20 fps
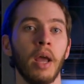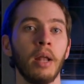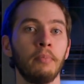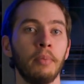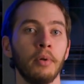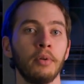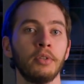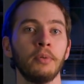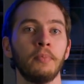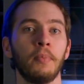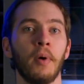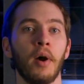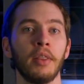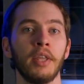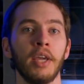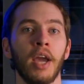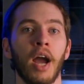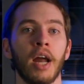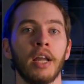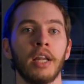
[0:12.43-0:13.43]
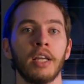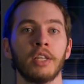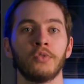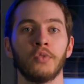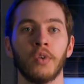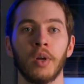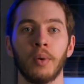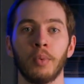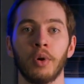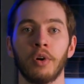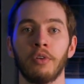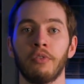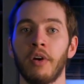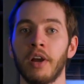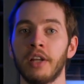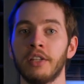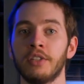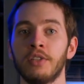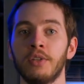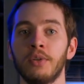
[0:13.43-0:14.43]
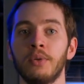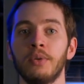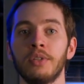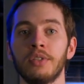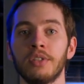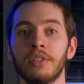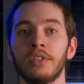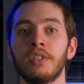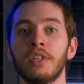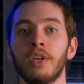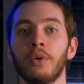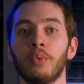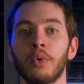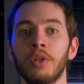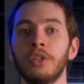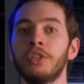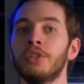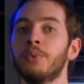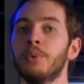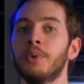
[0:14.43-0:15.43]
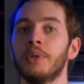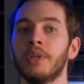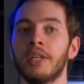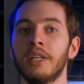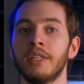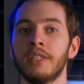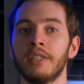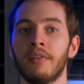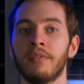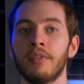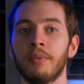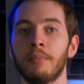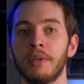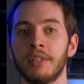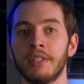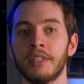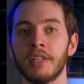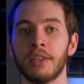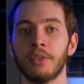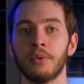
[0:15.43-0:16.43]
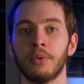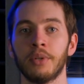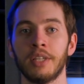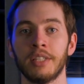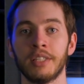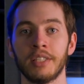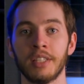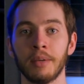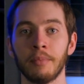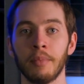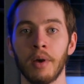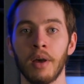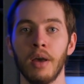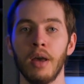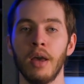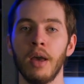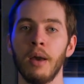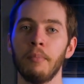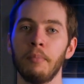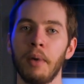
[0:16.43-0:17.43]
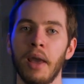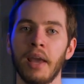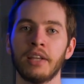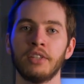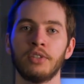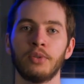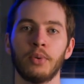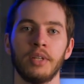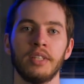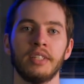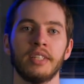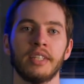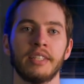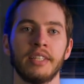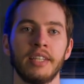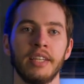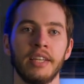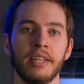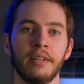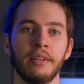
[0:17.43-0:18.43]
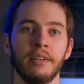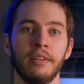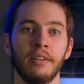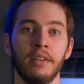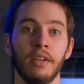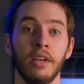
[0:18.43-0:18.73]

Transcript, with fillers: and built upon the IDEX framework fine-tuned since the original release of the BCN3D Sigma back in 2016.